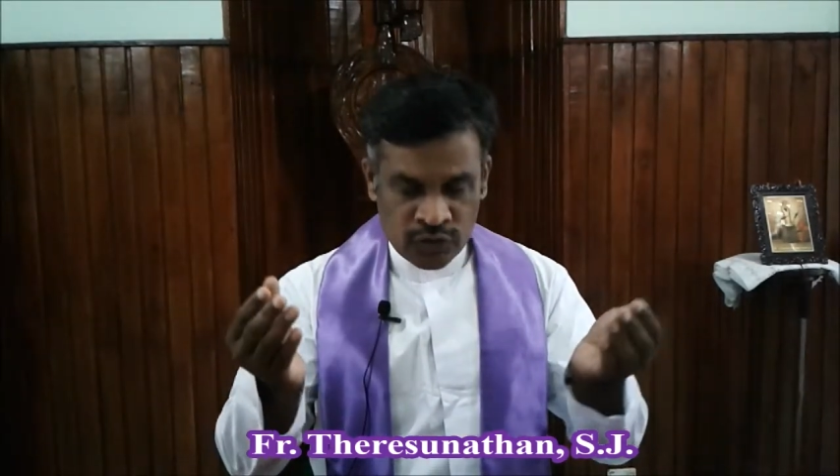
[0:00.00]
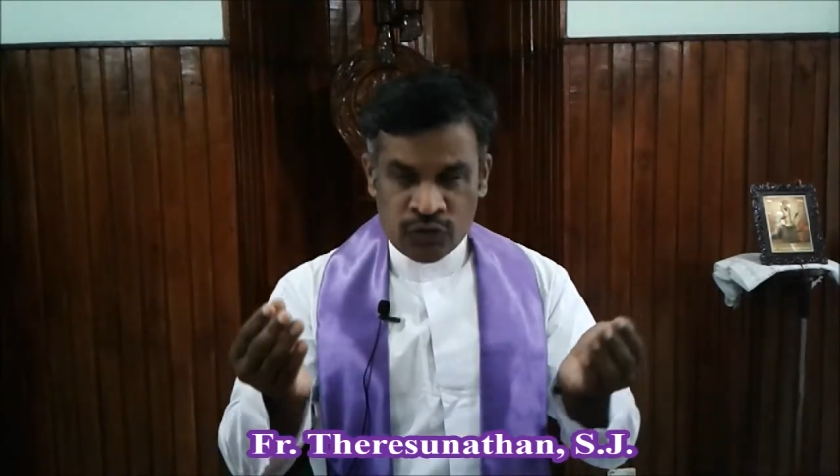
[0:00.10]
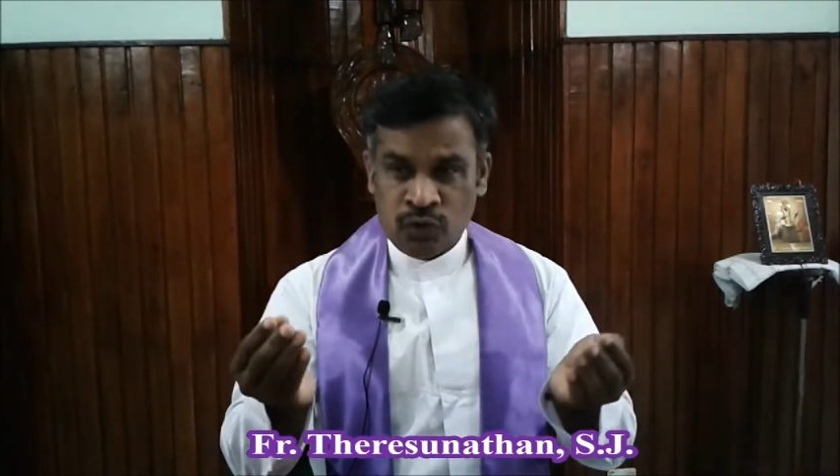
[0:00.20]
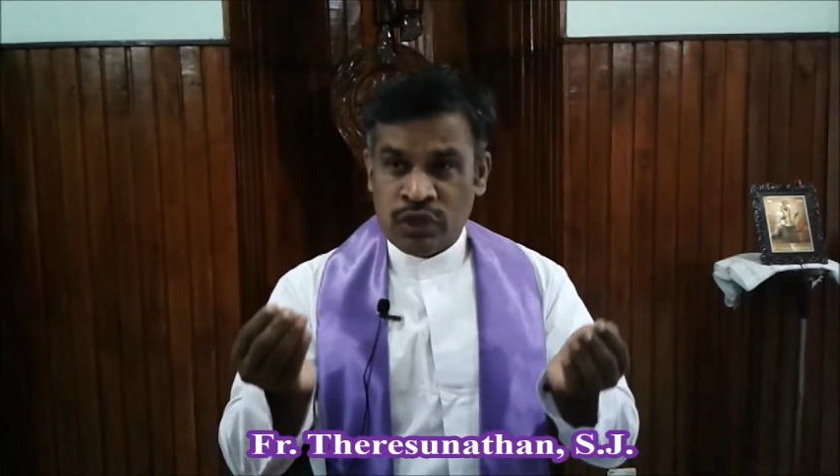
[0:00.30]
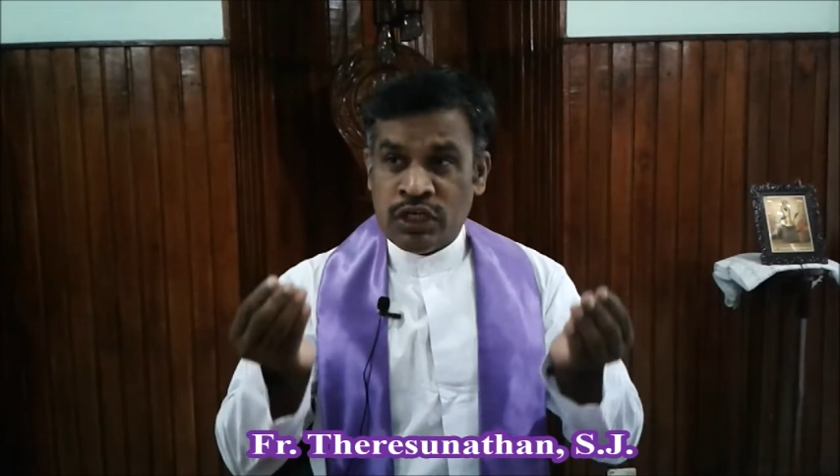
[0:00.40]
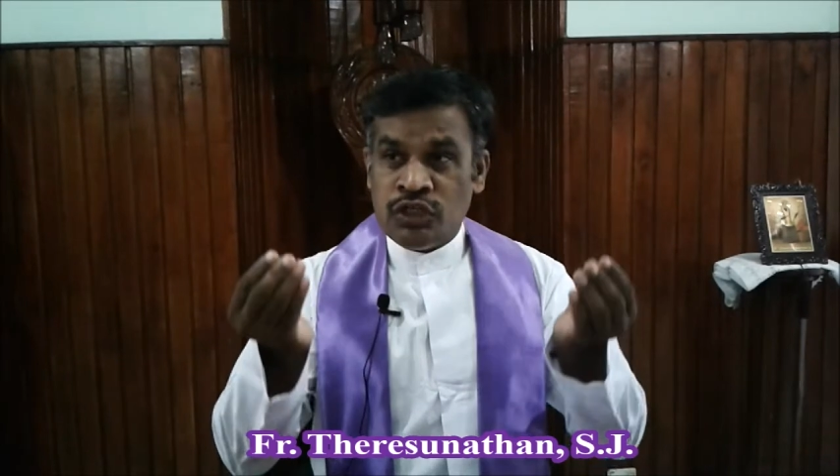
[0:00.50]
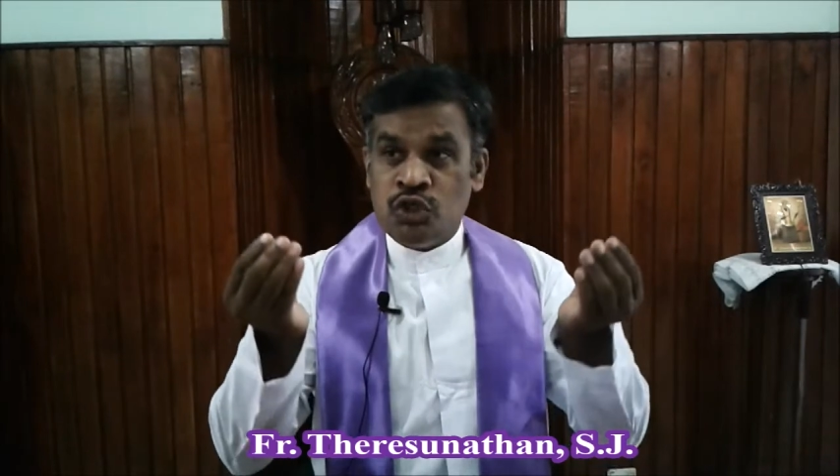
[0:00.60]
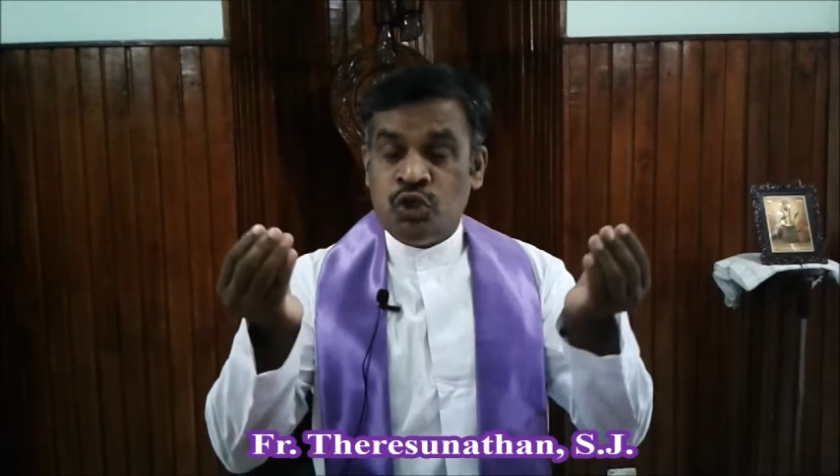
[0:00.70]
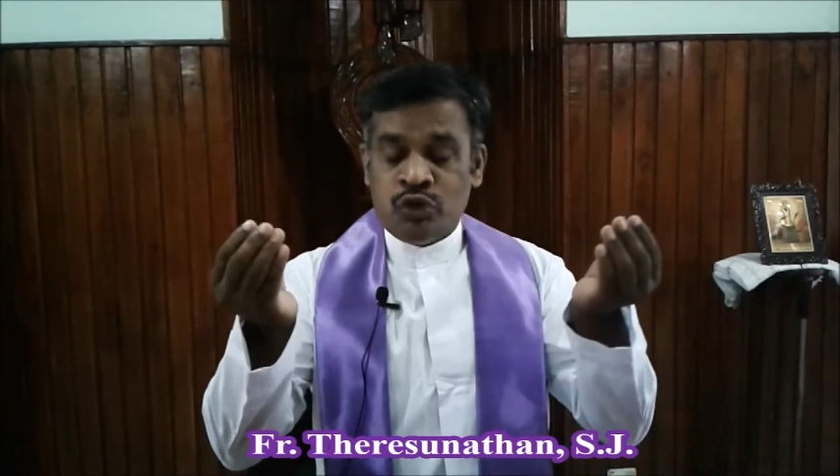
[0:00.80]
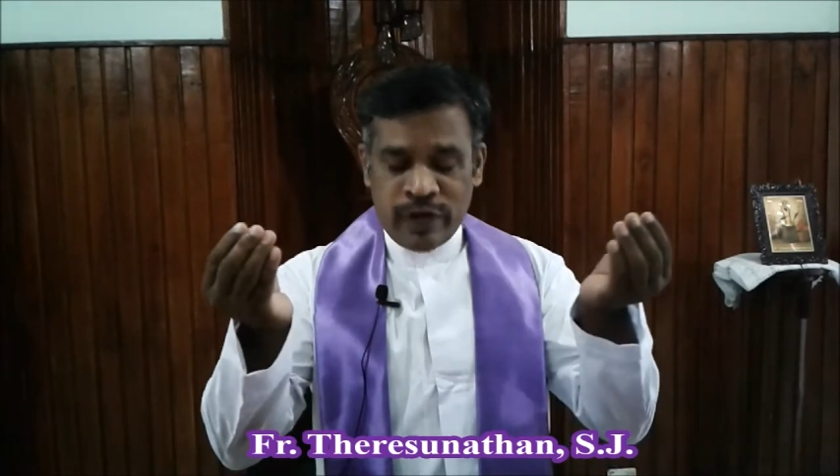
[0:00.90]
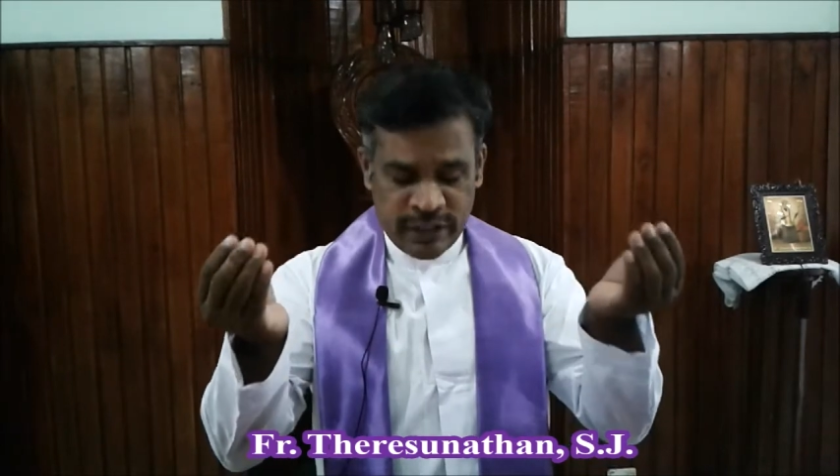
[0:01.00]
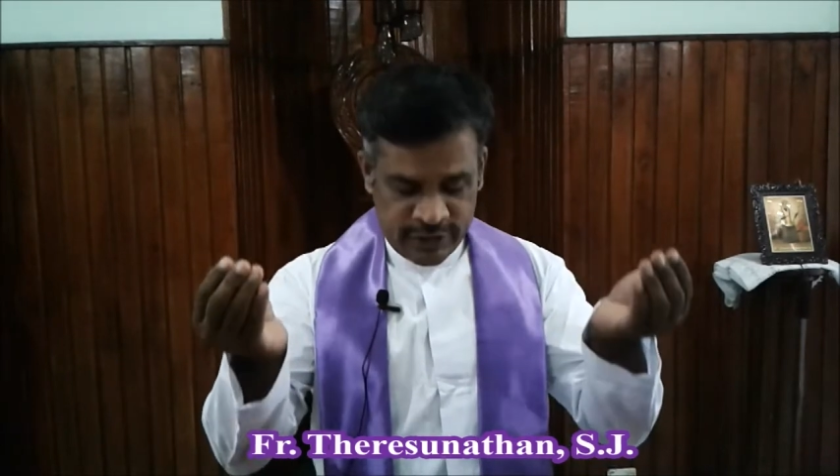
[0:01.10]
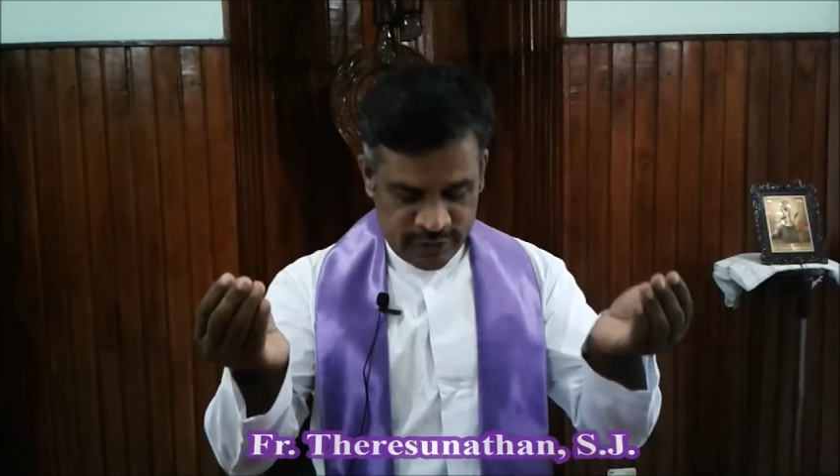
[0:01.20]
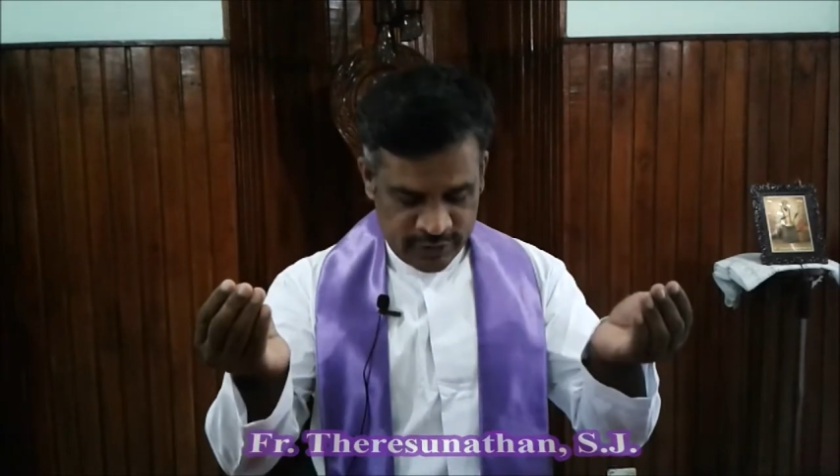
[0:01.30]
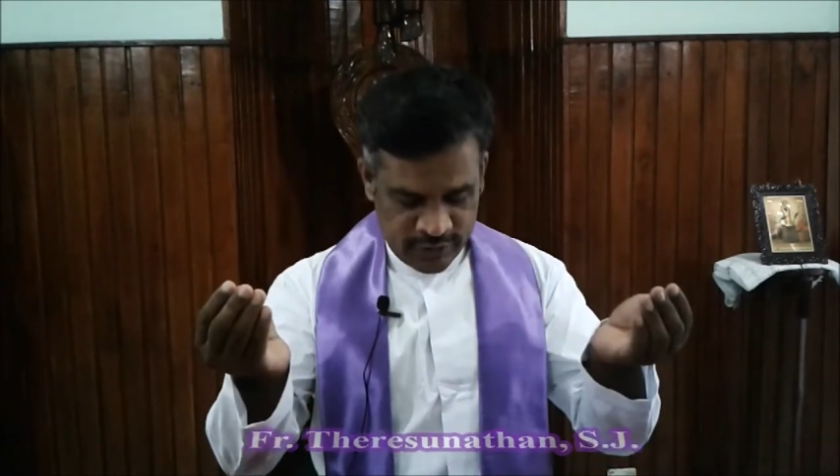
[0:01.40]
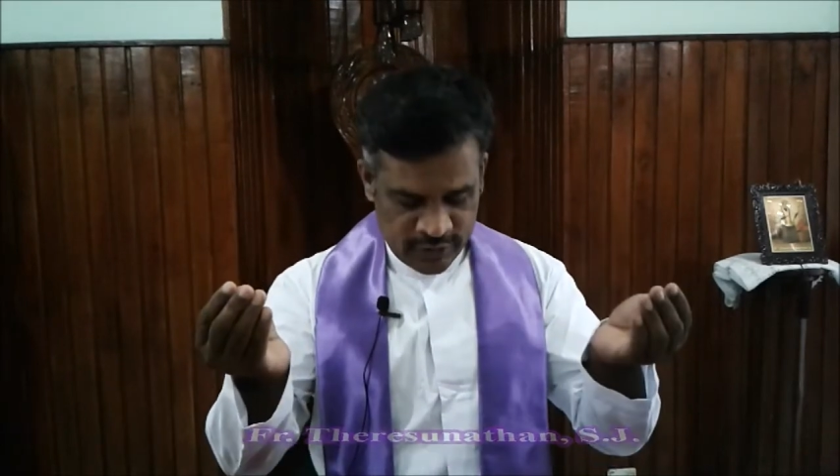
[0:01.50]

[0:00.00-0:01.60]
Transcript: to rejuvenate